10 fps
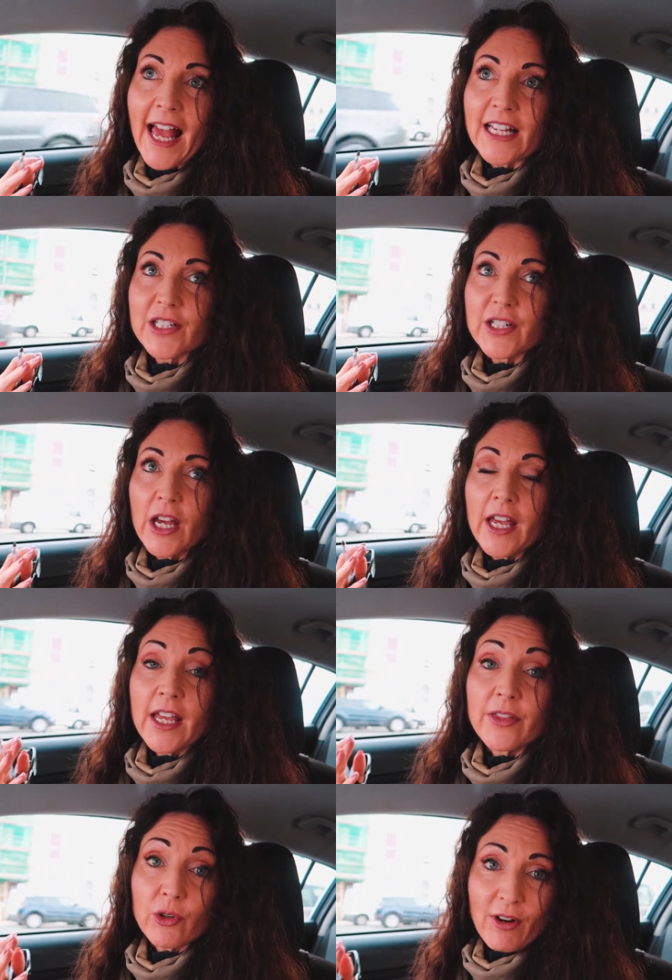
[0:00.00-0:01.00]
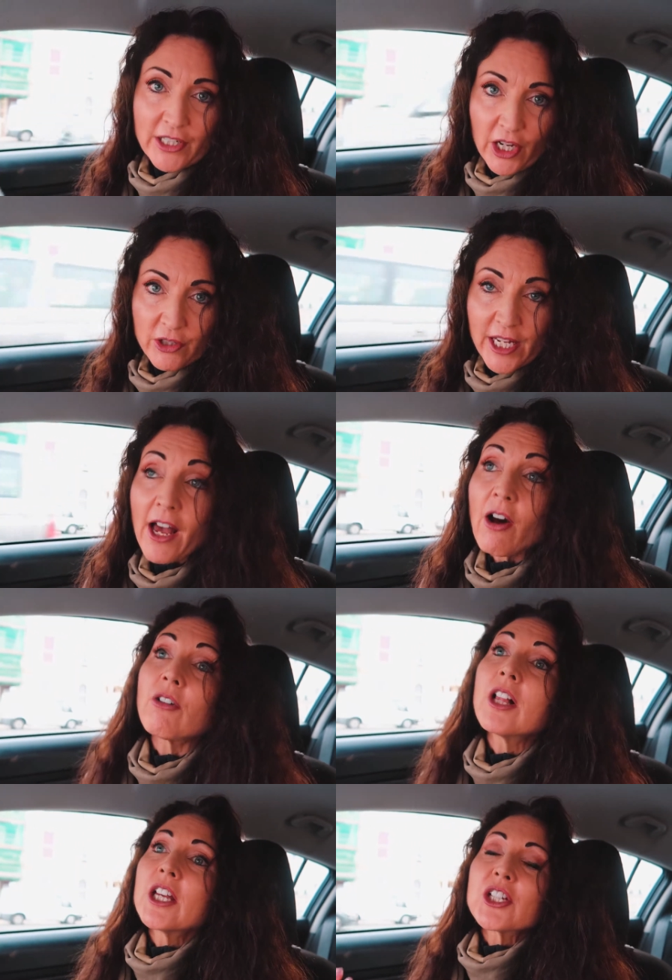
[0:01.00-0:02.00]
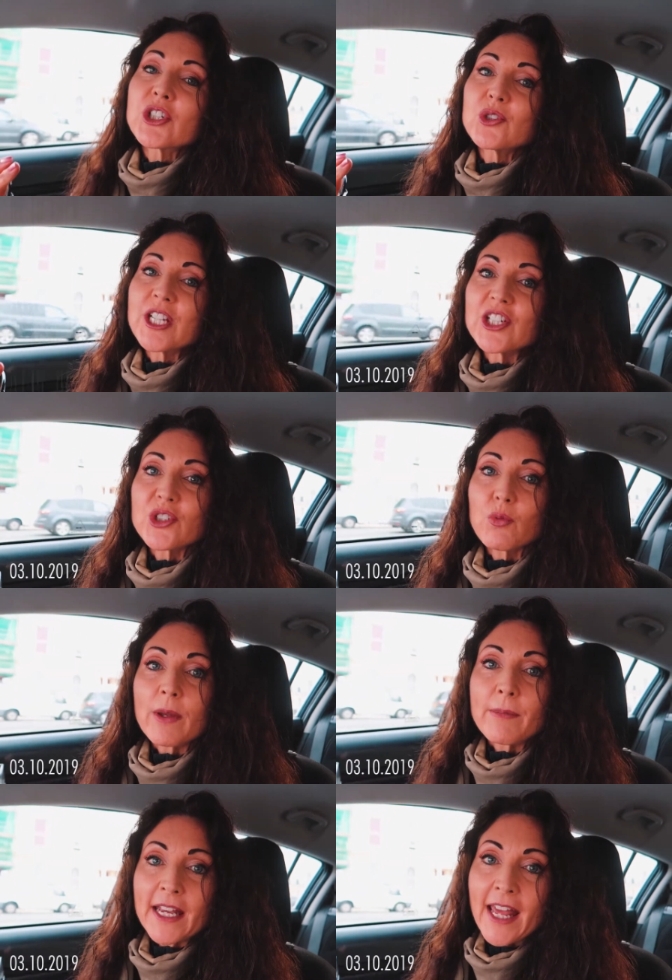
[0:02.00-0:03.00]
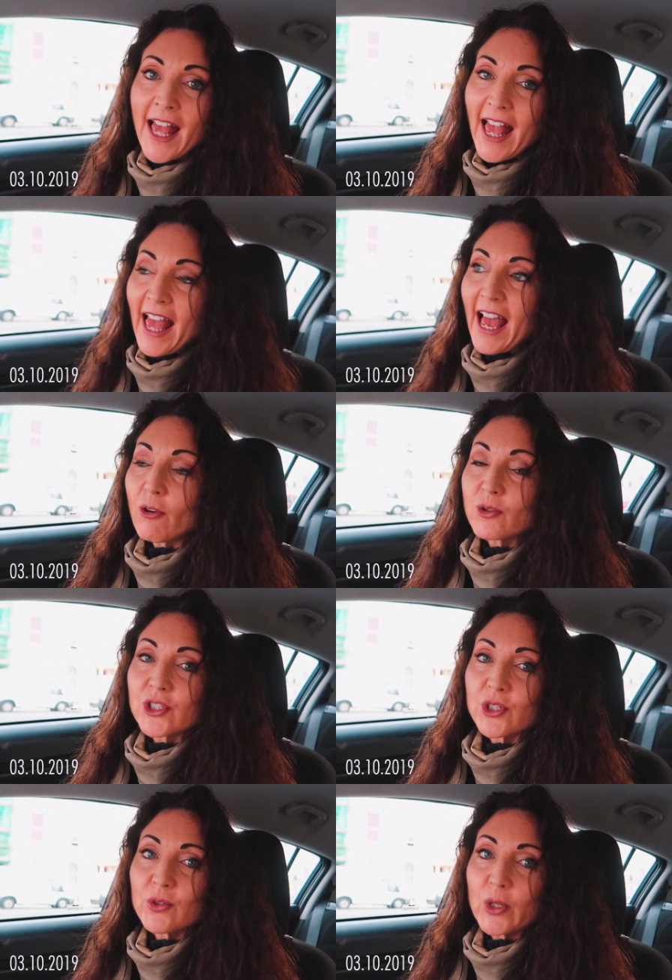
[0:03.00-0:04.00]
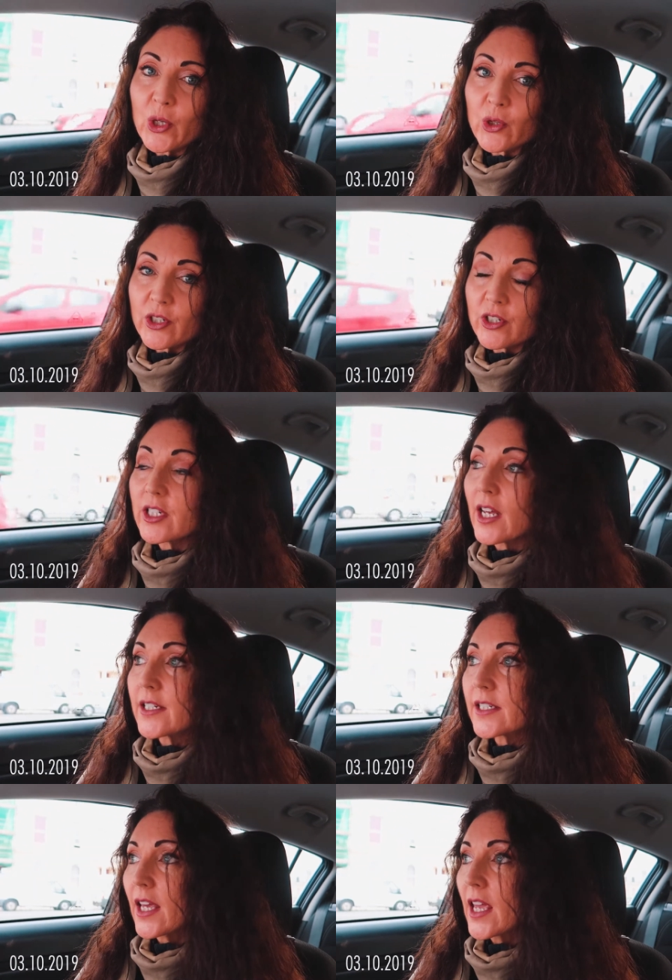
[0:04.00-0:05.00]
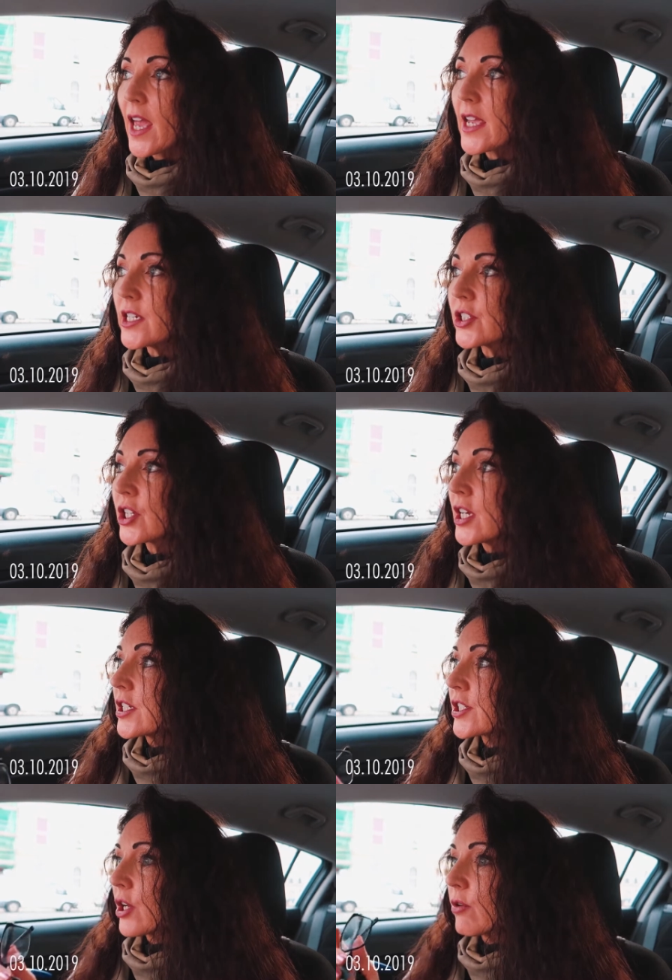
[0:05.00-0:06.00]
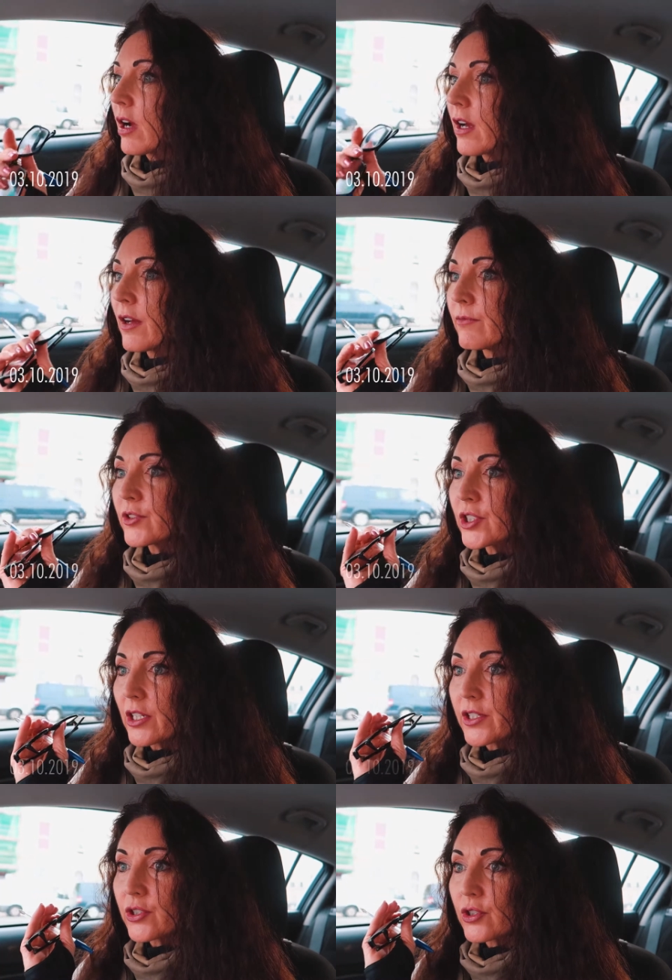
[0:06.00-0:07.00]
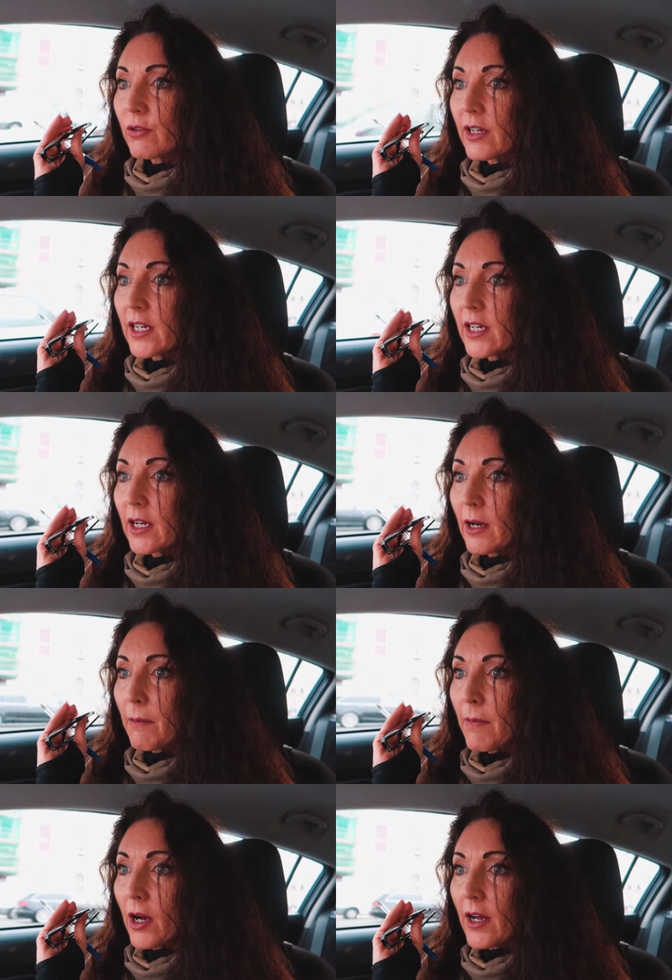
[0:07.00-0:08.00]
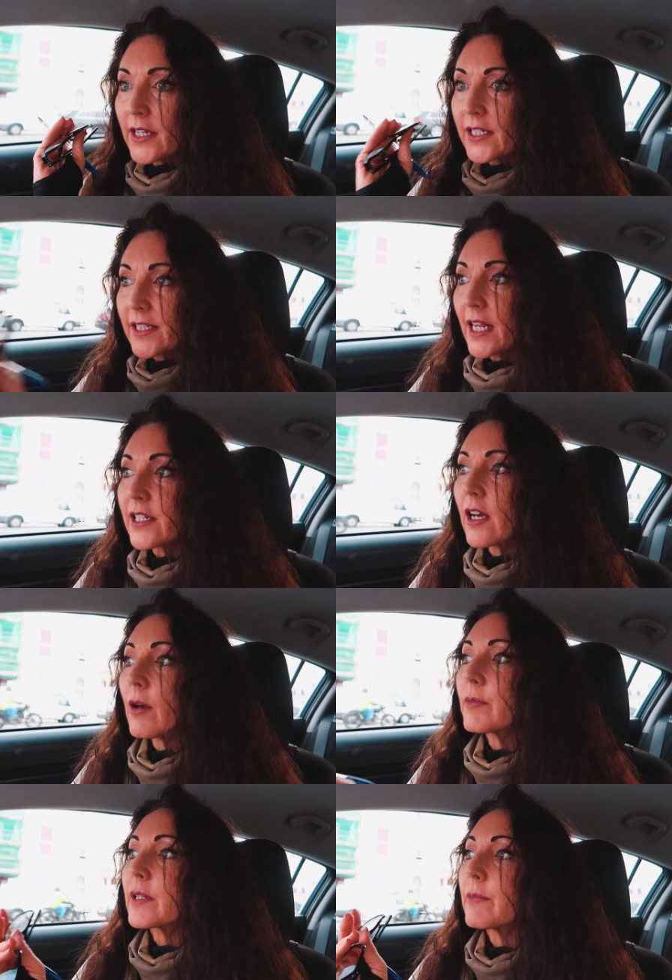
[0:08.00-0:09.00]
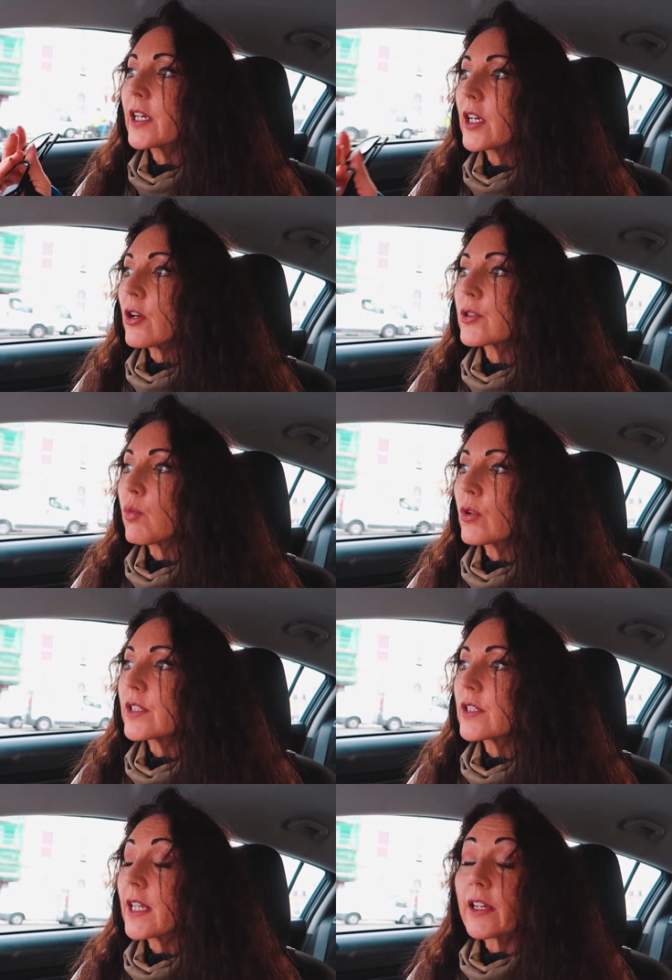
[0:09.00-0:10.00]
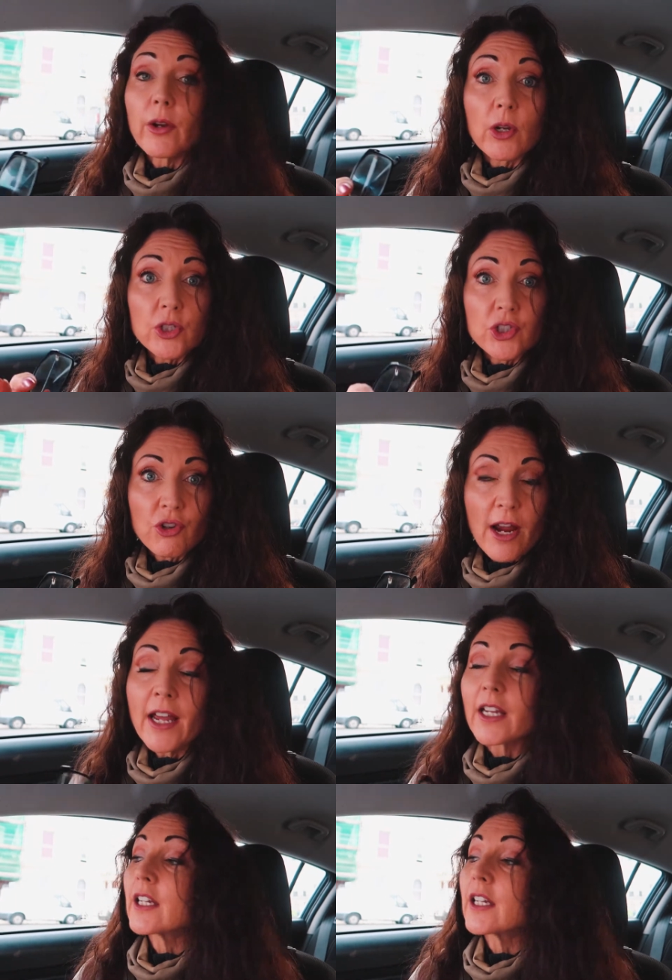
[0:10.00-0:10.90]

at a, the Grand Hotel to teach the women how to look good as they age. So I'm just doing my setup. Some of the girls want, they're going on a trek.